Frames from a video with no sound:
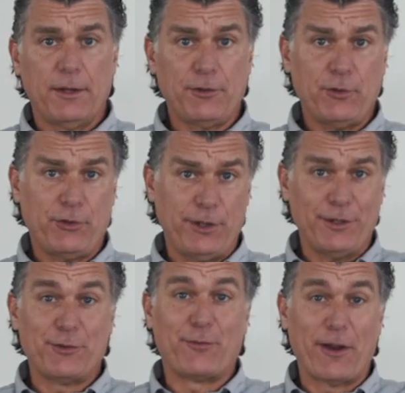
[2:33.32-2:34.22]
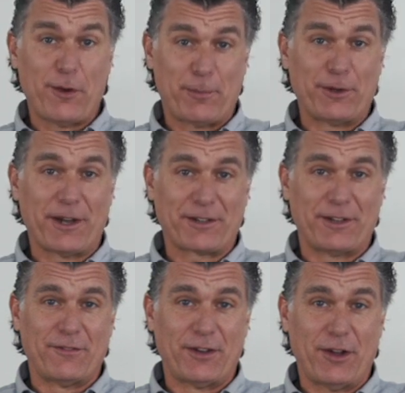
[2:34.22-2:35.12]
This machine is very
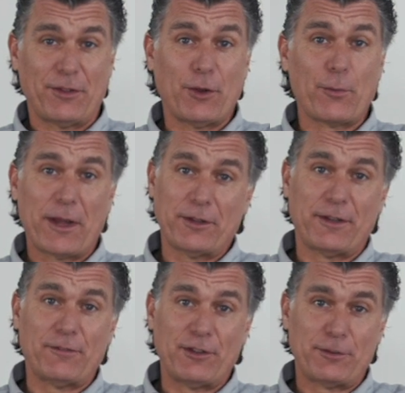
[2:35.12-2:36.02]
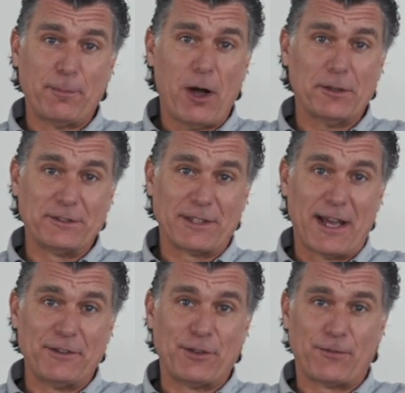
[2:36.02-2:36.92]
productive, and although relatively small in
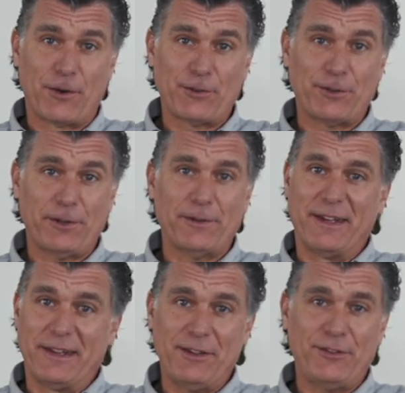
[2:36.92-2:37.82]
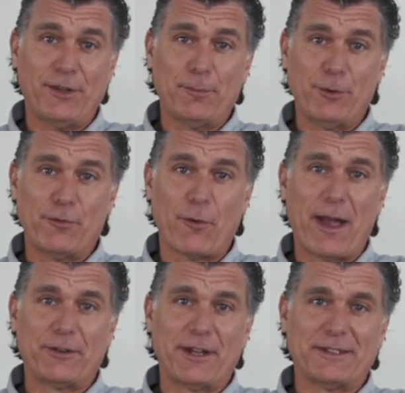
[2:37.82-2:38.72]
size, is versatile and easy to move
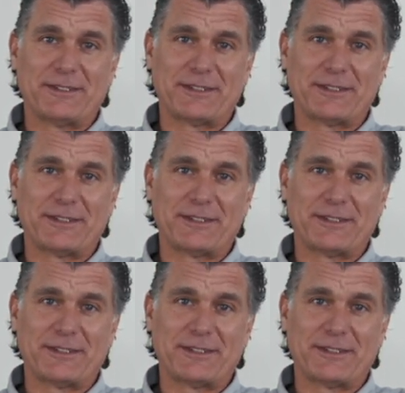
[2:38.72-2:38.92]
around on